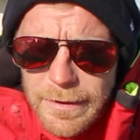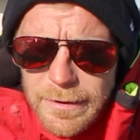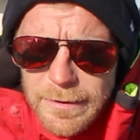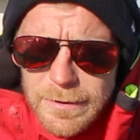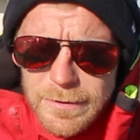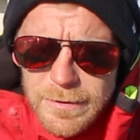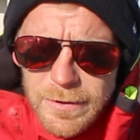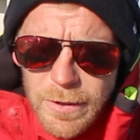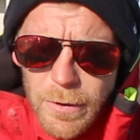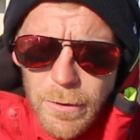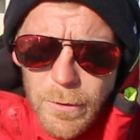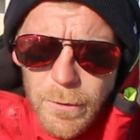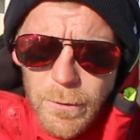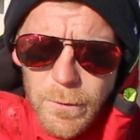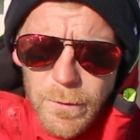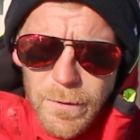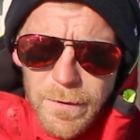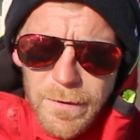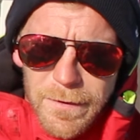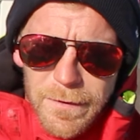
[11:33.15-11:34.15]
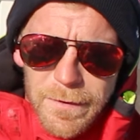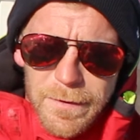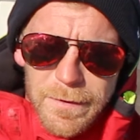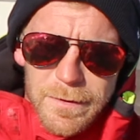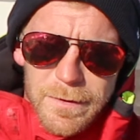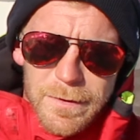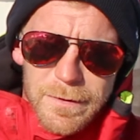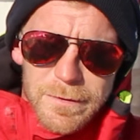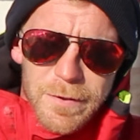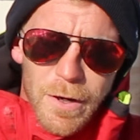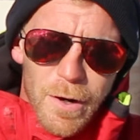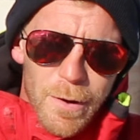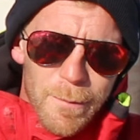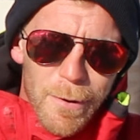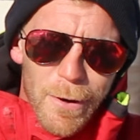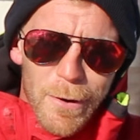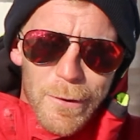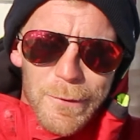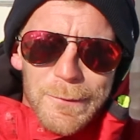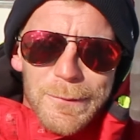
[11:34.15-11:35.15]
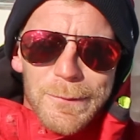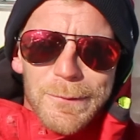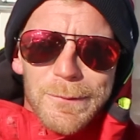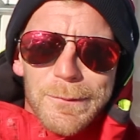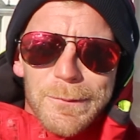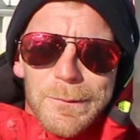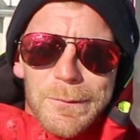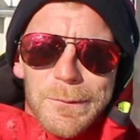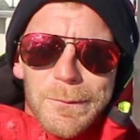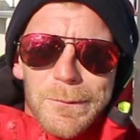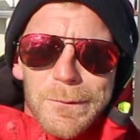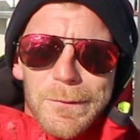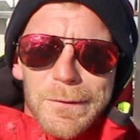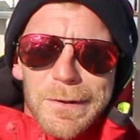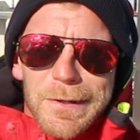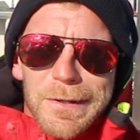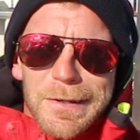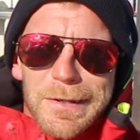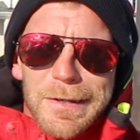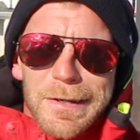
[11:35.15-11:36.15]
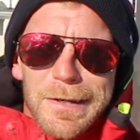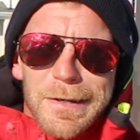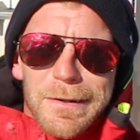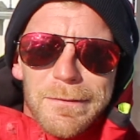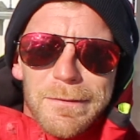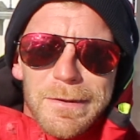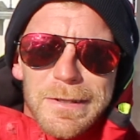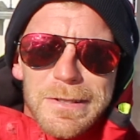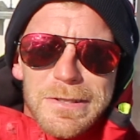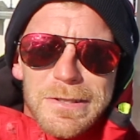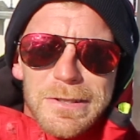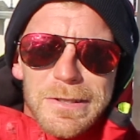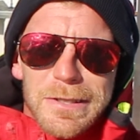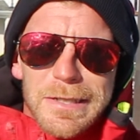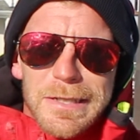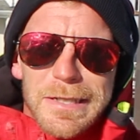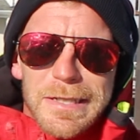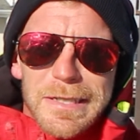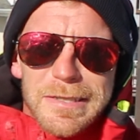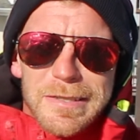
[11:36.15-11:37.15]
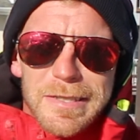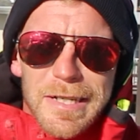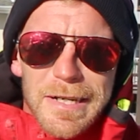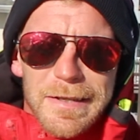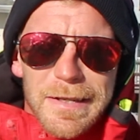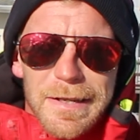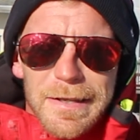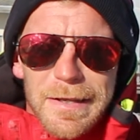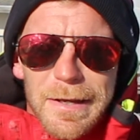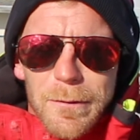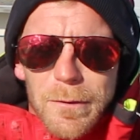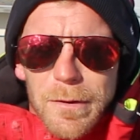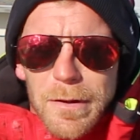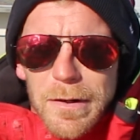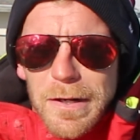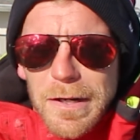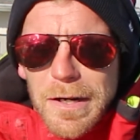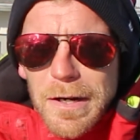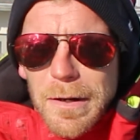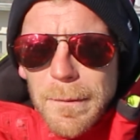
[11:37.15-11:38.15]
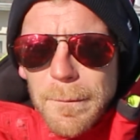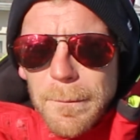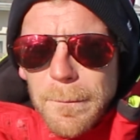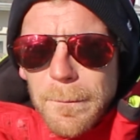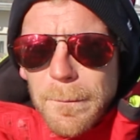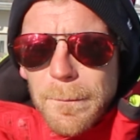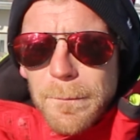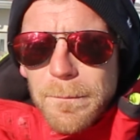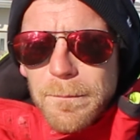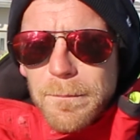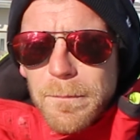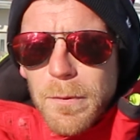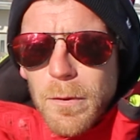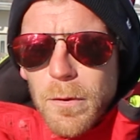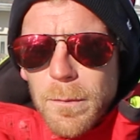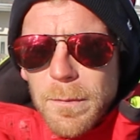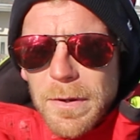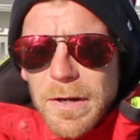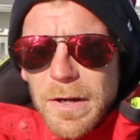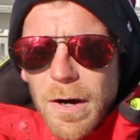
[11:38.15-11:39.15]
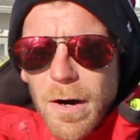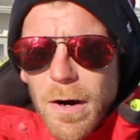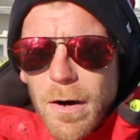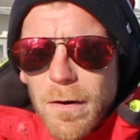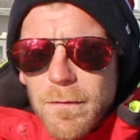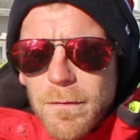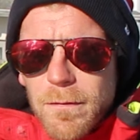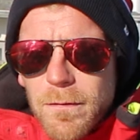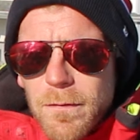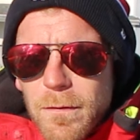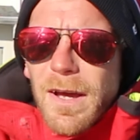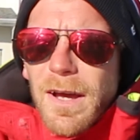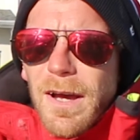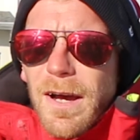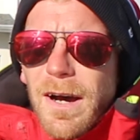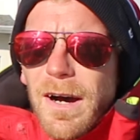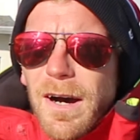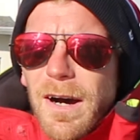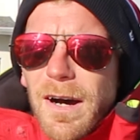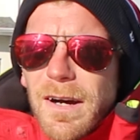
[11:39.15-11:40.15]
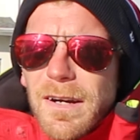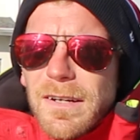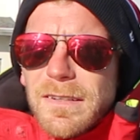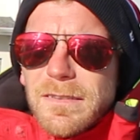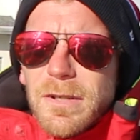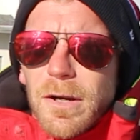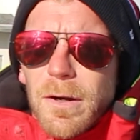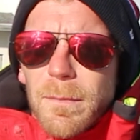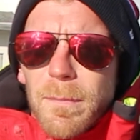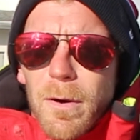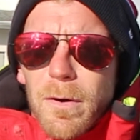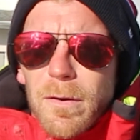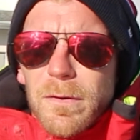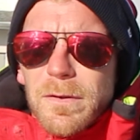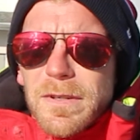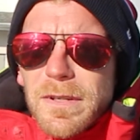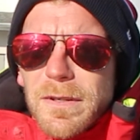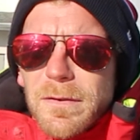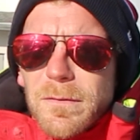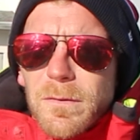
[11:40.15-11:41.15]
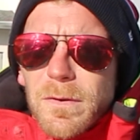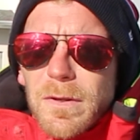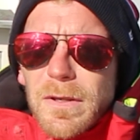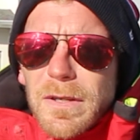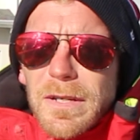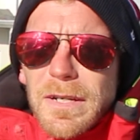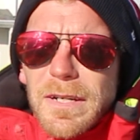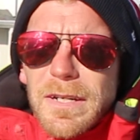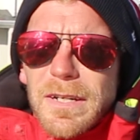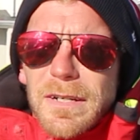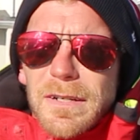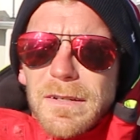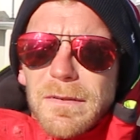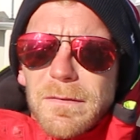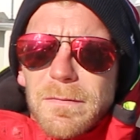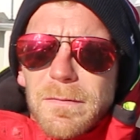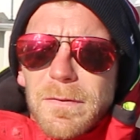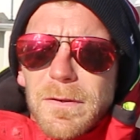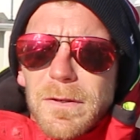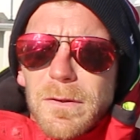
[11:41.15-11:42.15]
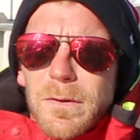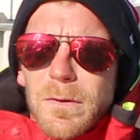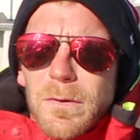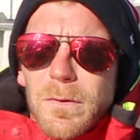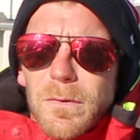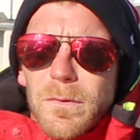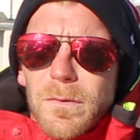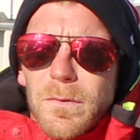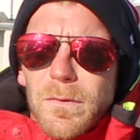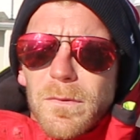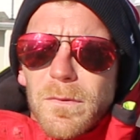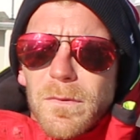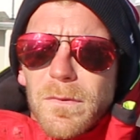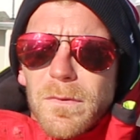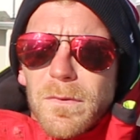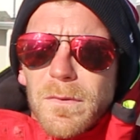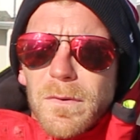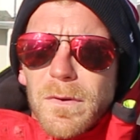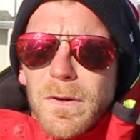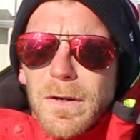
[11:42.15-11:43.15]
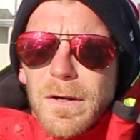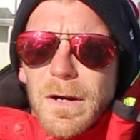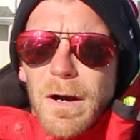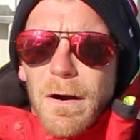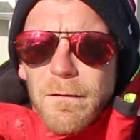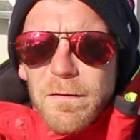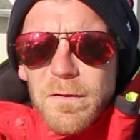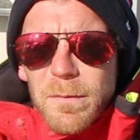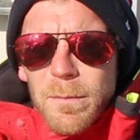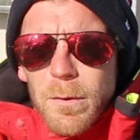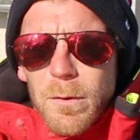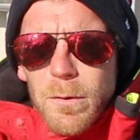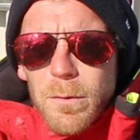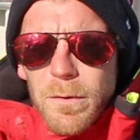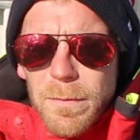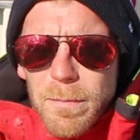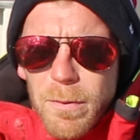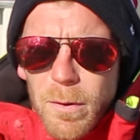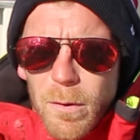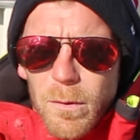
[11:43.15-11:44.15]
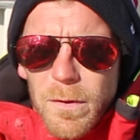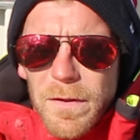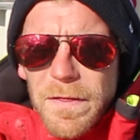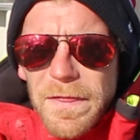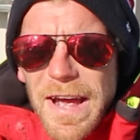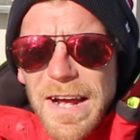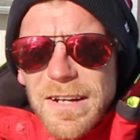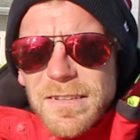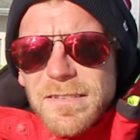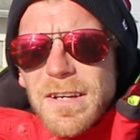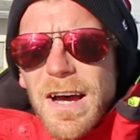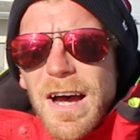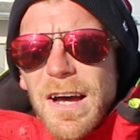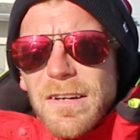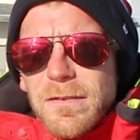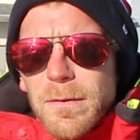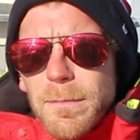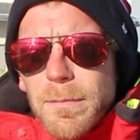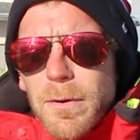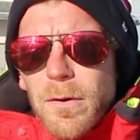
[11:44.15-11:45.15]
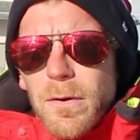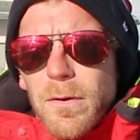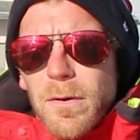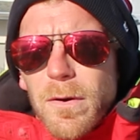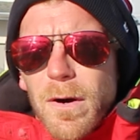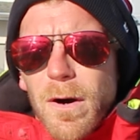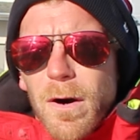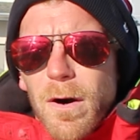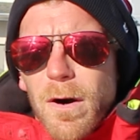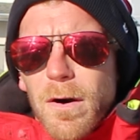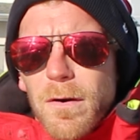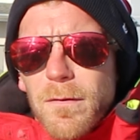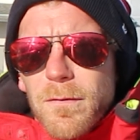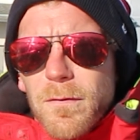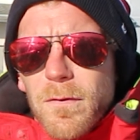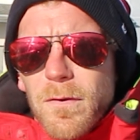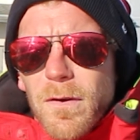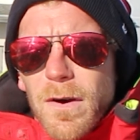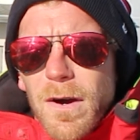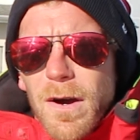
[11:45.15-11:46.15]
So towboat would eventually say that they were going to come pull me off. Towboat didn't really feel comfortable with pulling that size of boat off.